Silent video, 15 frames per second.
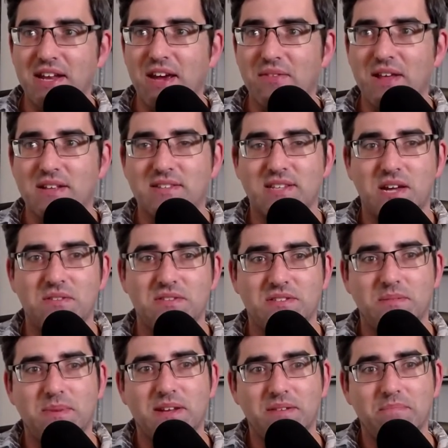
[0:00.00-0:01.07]
Now, that sounds
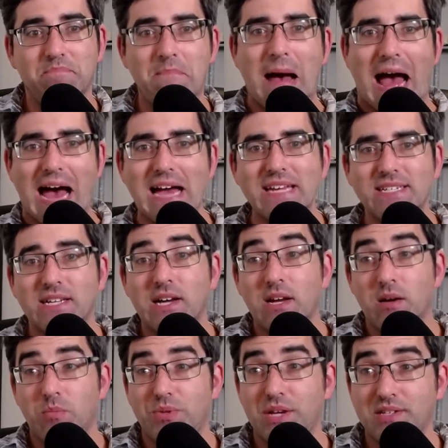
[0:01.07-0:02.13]
a bit mad,
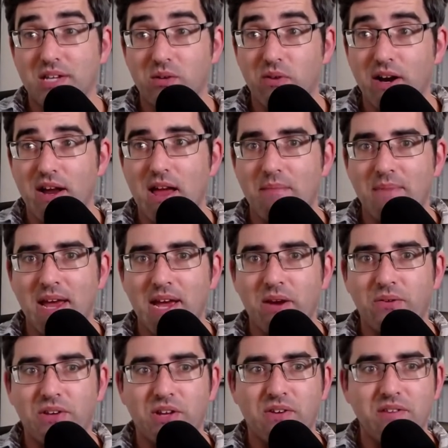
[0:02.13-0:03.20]
but that's kind of where I am now.
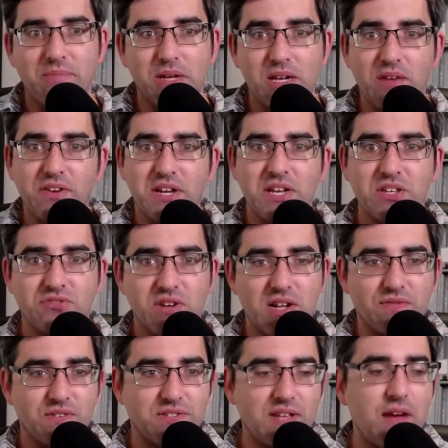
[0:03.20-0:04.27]
You know, I've been living in Israel
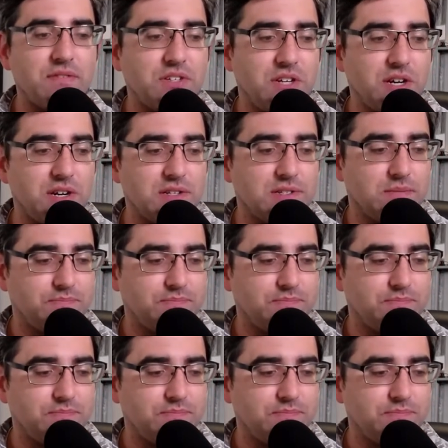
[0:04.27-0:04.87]
for seven years